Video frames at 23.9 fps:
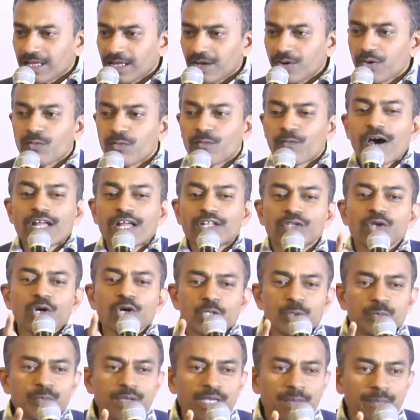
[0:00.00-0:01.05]
Oh, for
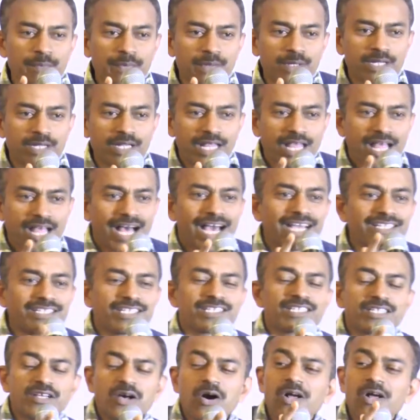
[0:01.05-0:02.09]
those people, I
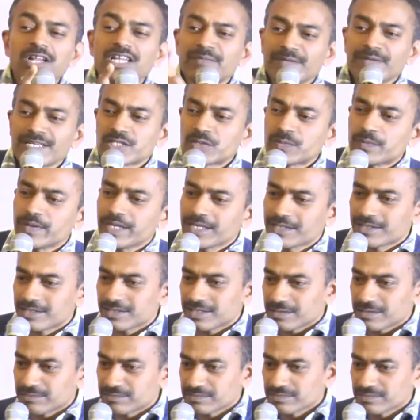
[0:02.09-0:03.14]
just call them and speak to
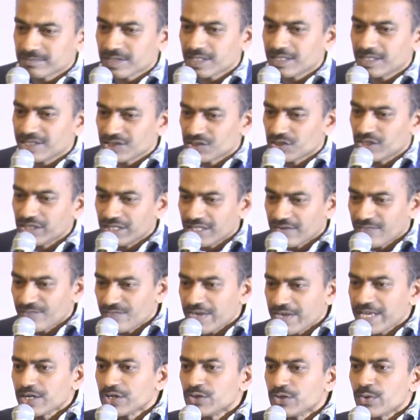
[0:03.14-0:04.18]
them in the
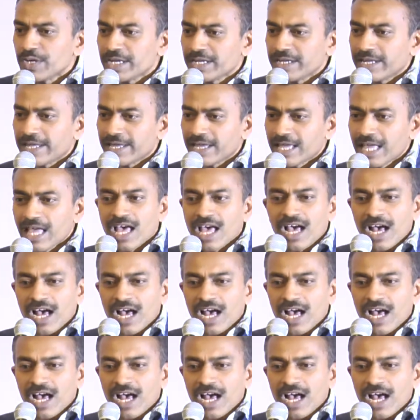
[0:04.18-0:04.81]
week during day.